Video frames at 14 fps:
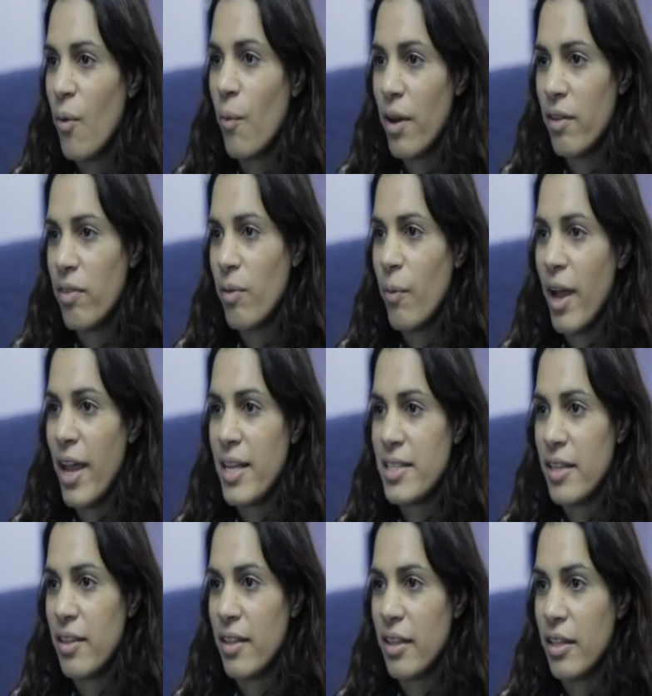One of the ways
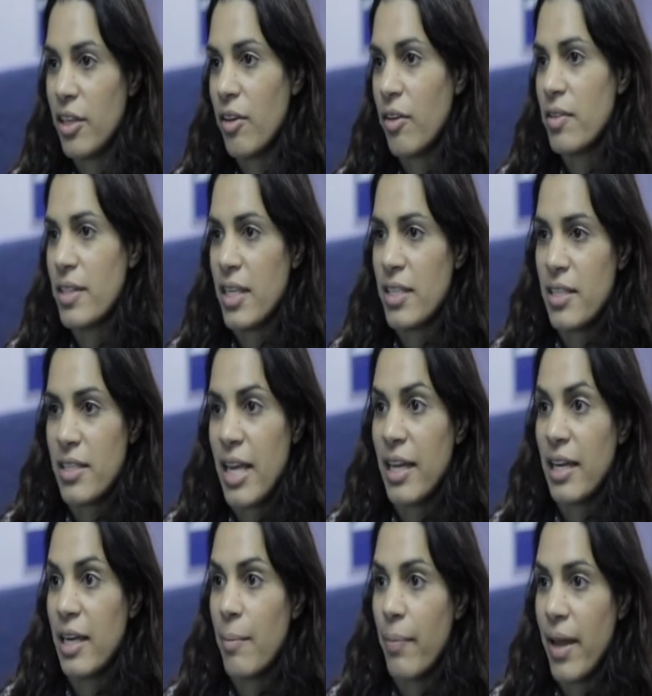I think the youth has had
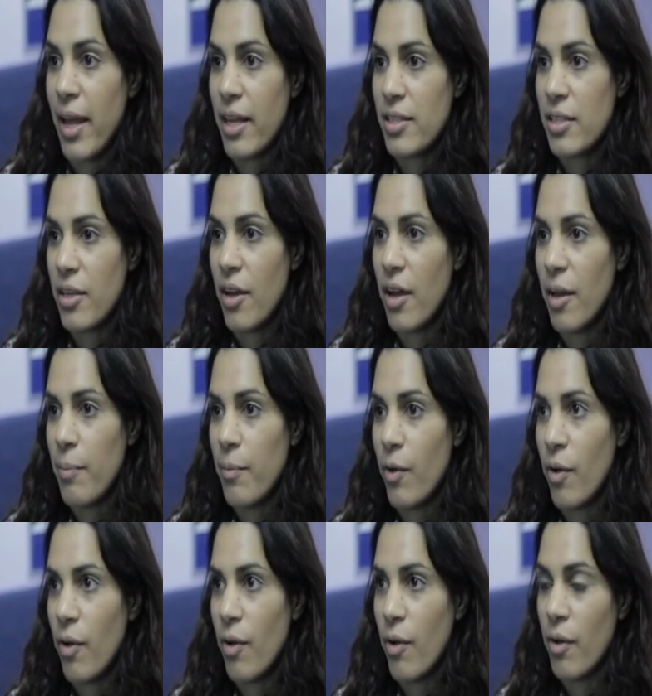an impact um,
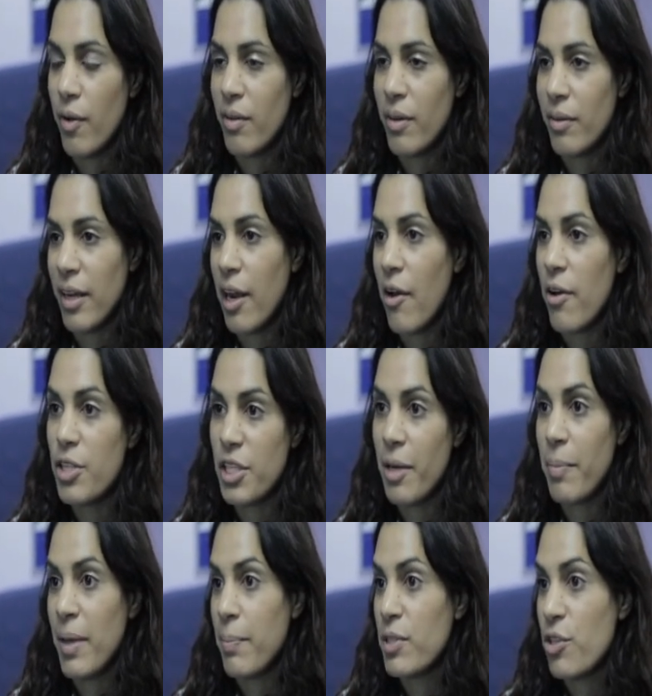on encouraging
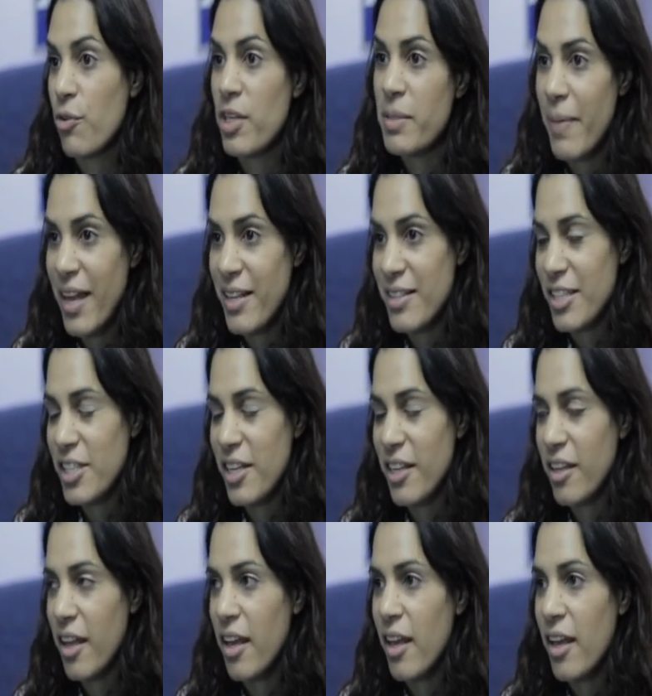young people to respect each
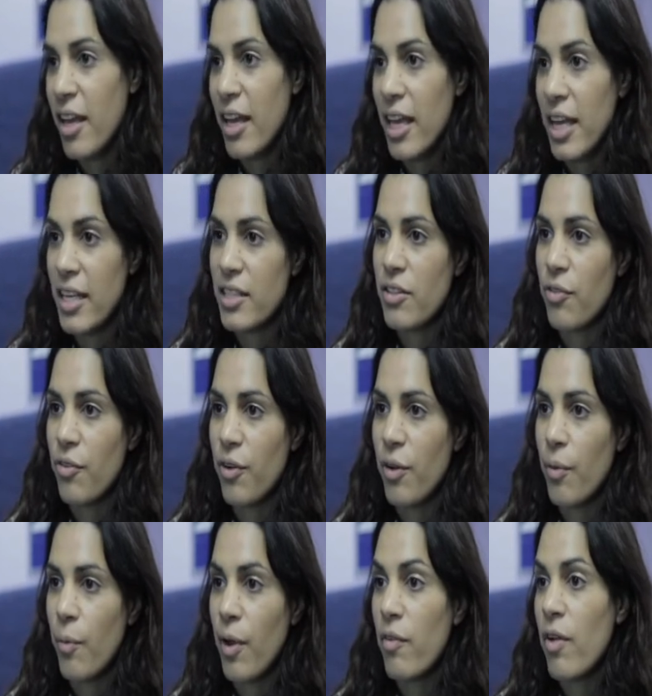other is
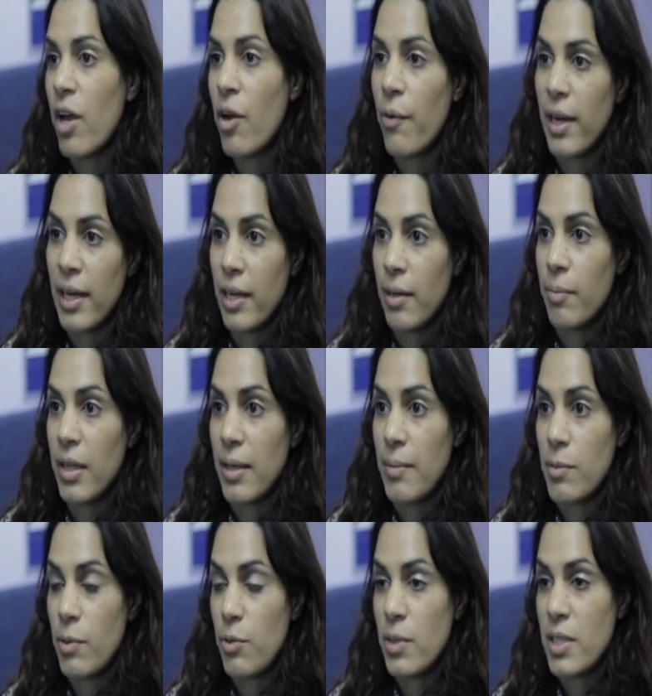through one of our curriculum
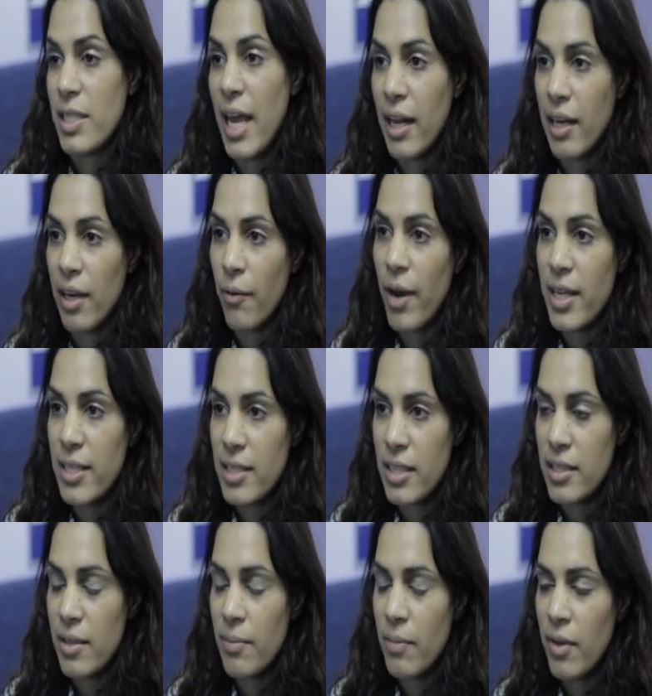themes, which was tackling
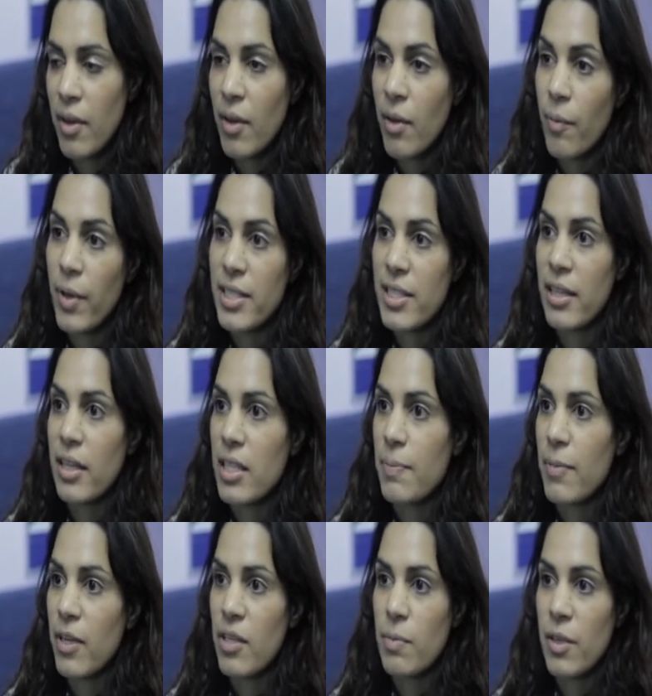racism. We did this
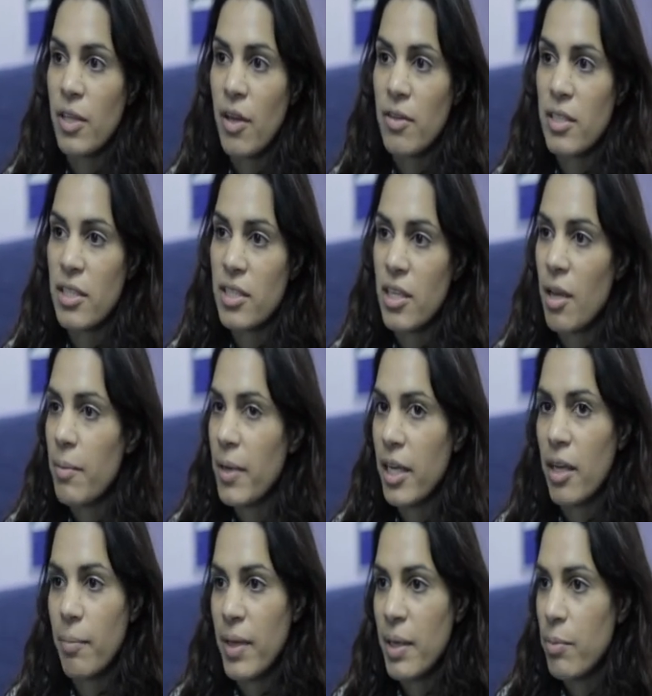because we noticed so many
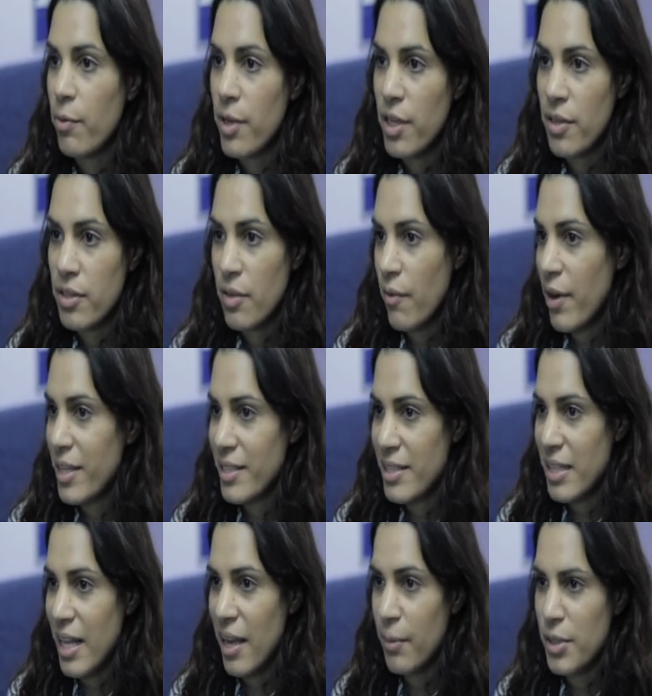young people were using
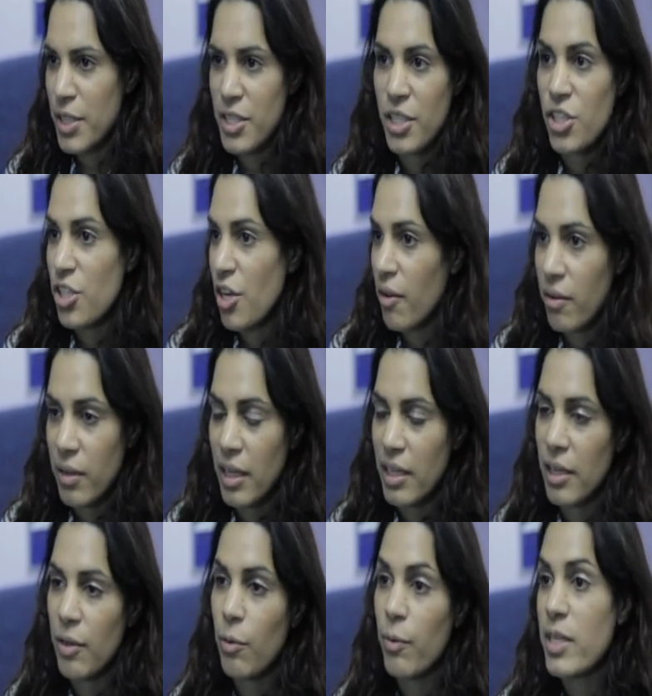racist language as a joke. They
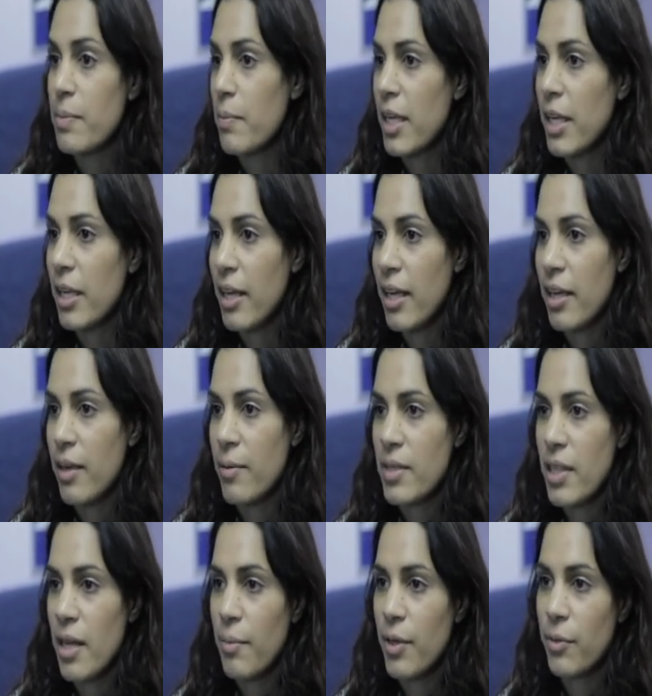didn't always mean it, and it was
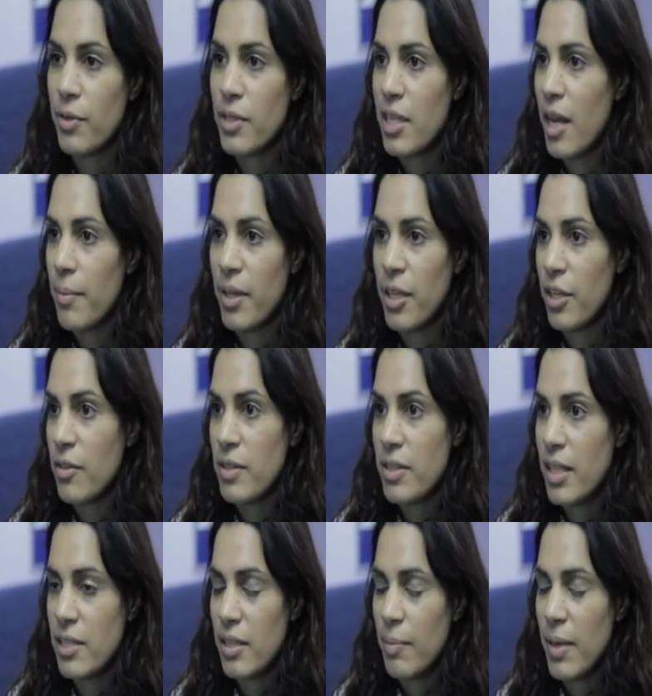coming all the time in the youth
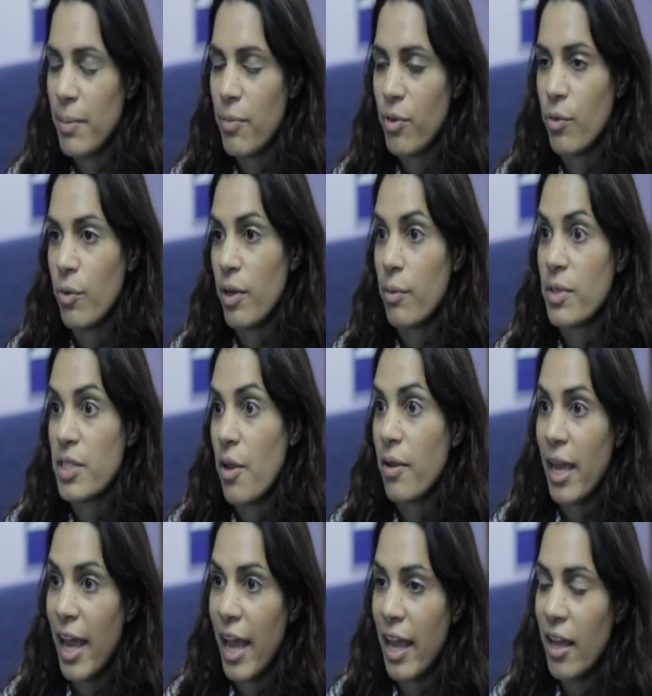centre. People thought it was
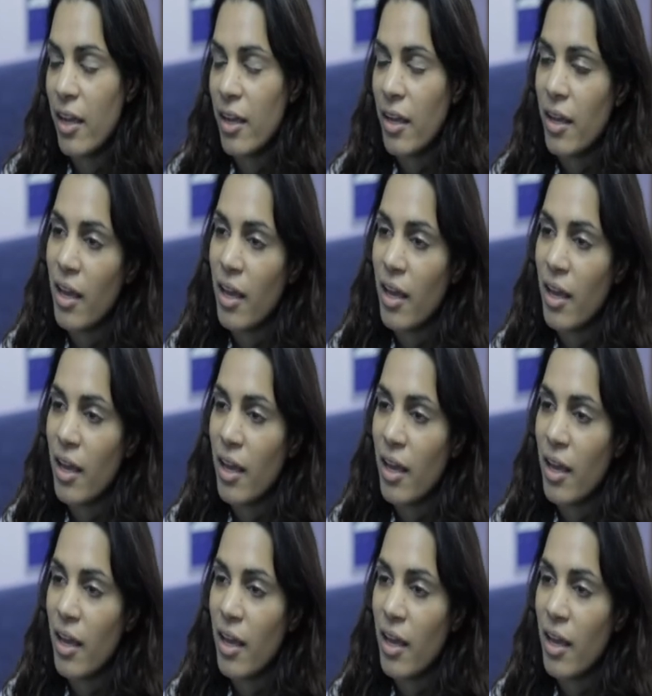okay.